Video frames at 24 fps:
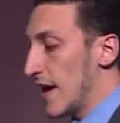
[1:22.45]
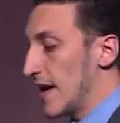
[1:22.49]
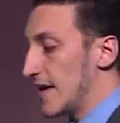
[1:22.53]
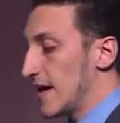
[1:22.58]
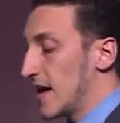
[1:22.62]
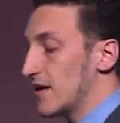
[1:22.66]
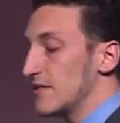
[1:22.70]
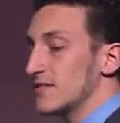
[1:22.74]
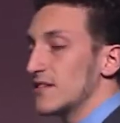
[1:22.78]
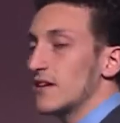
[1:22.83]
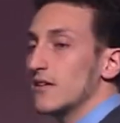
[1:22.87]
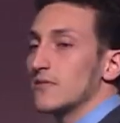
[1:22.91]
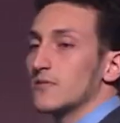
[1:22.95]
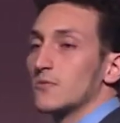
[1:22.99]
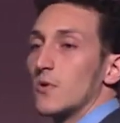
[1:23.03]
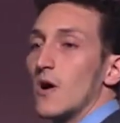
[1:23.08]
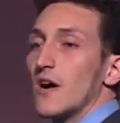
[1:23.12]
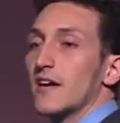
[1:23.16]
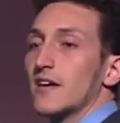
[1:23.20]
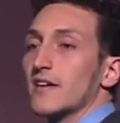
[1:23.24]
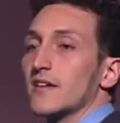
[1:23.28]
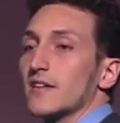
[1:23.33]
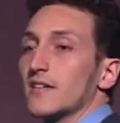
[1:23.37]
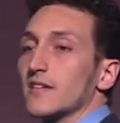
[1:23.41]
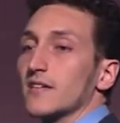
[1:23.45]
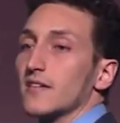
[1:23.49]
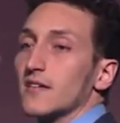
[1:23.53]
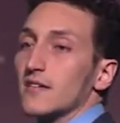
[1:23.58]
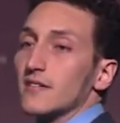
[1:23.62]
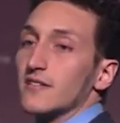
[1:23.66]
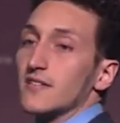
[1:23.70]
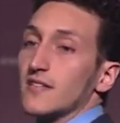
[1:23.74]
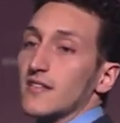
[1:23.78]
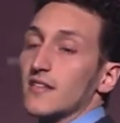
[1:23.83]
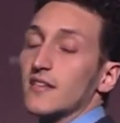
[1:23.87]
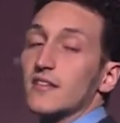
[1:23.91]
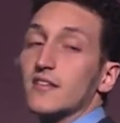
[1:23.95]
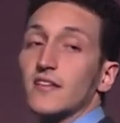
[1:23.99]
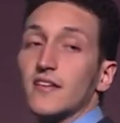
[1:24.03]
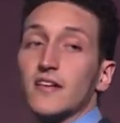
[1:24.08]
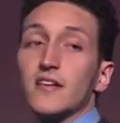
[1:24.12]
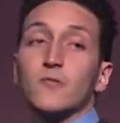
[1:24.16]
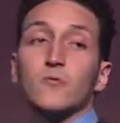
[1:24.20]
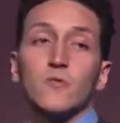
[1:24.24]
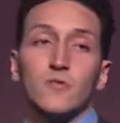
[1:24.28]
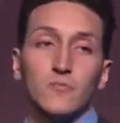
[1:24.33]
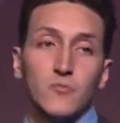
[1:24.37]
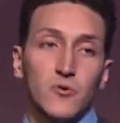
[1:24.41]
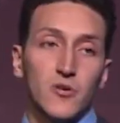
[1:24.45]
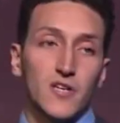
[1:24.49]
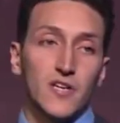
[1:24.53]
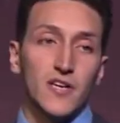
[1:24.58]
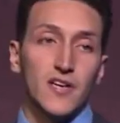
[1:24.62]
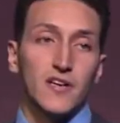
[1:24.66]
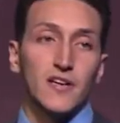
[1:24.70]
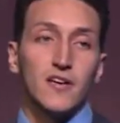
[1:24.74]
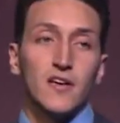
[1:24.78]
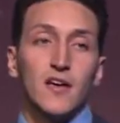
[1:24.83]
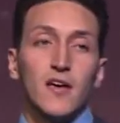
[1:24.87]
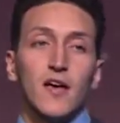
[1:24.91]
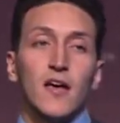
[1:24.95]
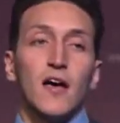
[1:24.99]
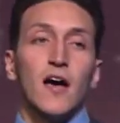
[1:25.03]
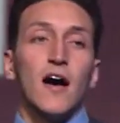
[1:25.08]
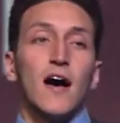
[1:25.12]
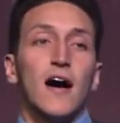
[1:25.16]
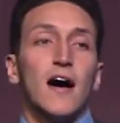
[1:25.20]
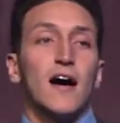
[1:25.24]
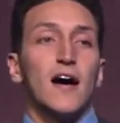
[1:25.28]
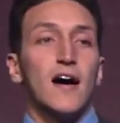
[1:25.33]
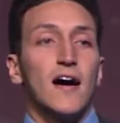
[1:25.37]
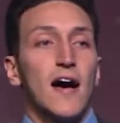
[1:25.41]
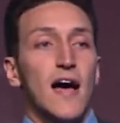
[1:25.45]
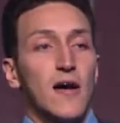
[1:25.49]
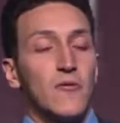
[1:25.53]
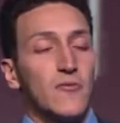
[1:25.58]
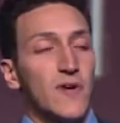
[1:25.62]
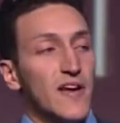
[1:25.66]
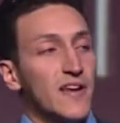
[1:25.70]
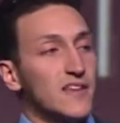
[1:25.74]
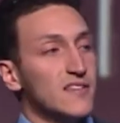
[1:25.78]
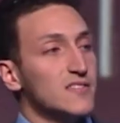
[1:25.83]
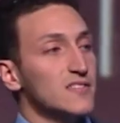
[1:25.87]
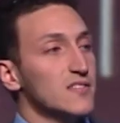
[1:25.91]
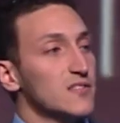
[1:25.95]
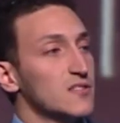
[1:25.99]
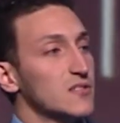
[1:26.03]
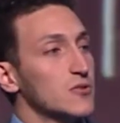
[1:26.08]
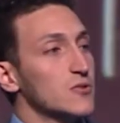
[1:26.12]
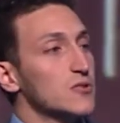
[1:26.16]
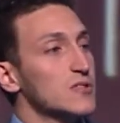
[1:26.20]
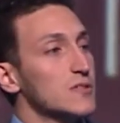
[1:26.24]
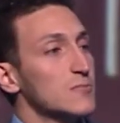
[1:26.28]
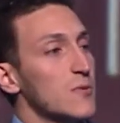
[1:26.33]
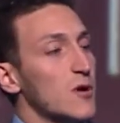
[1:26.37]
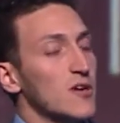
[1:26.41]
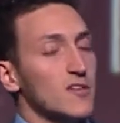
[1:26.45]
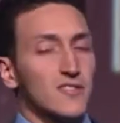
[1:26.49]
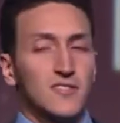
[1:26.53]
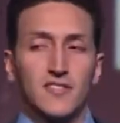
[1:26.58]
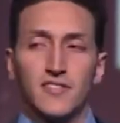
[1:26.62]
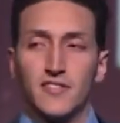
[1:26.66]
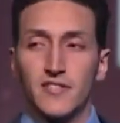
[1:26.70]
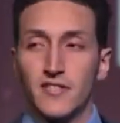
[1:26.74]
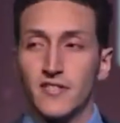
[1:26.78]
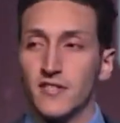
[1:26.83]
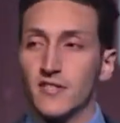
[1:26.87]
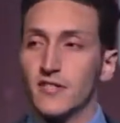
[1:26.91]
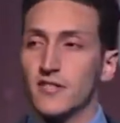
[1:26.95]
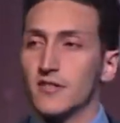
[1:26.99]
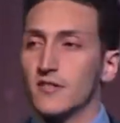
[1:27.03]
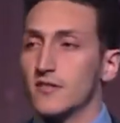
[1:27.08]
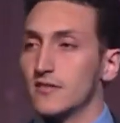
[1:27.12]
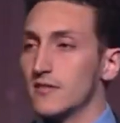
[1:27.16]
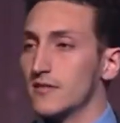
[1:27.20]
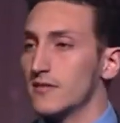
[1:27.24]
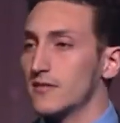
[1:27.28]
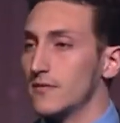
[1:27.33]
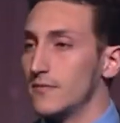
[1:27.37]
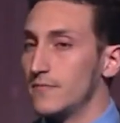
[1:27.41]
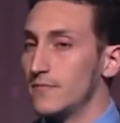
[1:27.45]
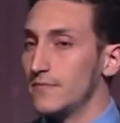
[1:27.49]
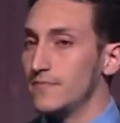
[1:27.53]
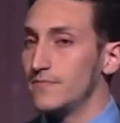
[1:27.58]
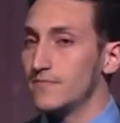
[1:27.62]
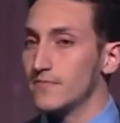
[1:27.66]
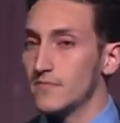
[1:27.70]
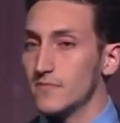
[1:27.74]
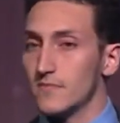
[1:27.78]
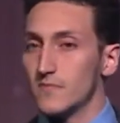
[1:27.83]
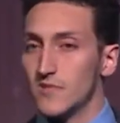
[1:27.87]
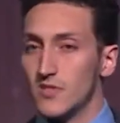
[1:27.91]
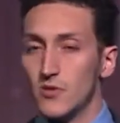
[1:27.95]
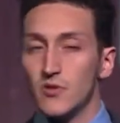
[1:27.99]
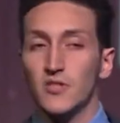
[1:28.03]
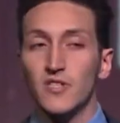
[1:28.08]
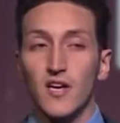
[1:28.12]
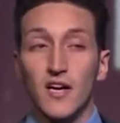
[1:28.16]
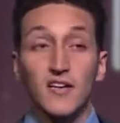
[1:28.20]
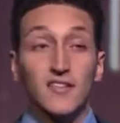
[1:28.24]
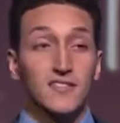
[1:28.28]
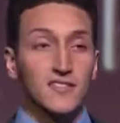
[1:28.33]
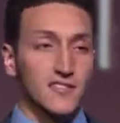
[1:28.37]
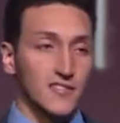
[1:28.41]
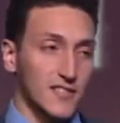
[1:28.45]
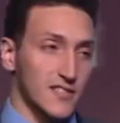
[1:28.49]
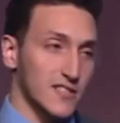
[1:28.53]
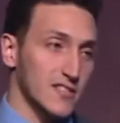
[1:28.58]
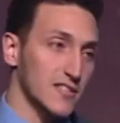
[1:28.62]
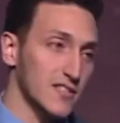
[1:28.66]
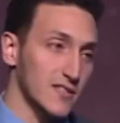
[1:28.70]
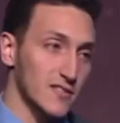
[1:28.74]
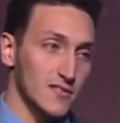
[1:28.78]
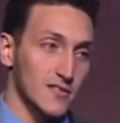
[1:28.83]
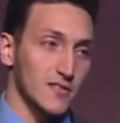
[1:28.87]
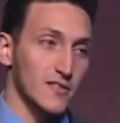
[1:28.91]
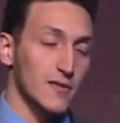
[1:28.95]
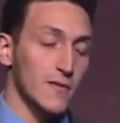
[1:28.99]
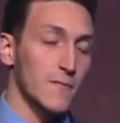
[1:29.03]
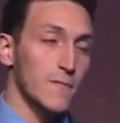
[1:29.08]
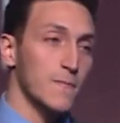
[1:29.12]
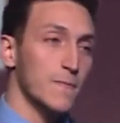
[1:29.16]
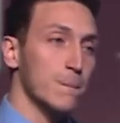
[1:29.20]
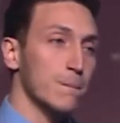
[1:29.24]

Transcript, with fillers: And as I was walking to the clinic one morning, I ran into two small Syrian girls, two young Syrian girls.